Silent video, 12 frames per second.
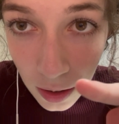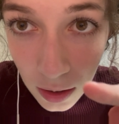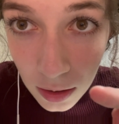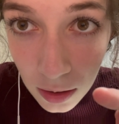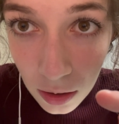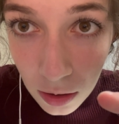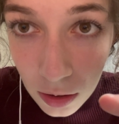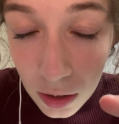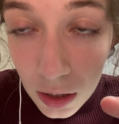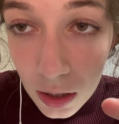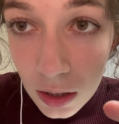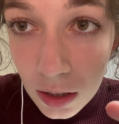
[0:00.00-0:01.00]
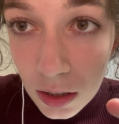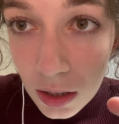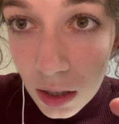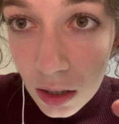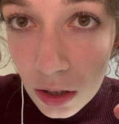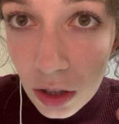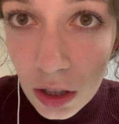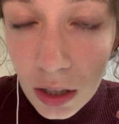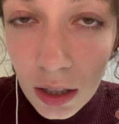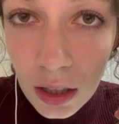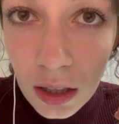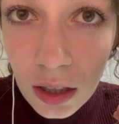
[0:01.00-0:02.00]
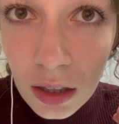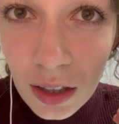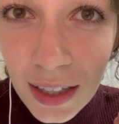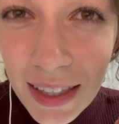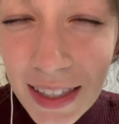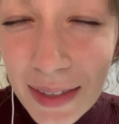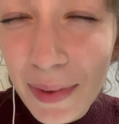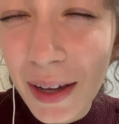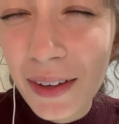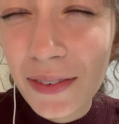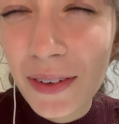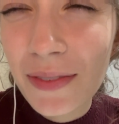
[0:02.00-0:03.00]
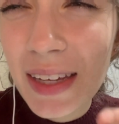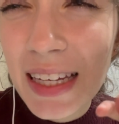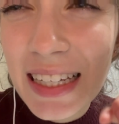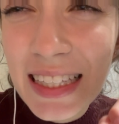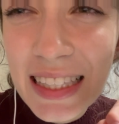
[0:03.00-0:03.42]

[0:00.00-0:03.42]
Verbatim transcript: in good condition. And smile for me.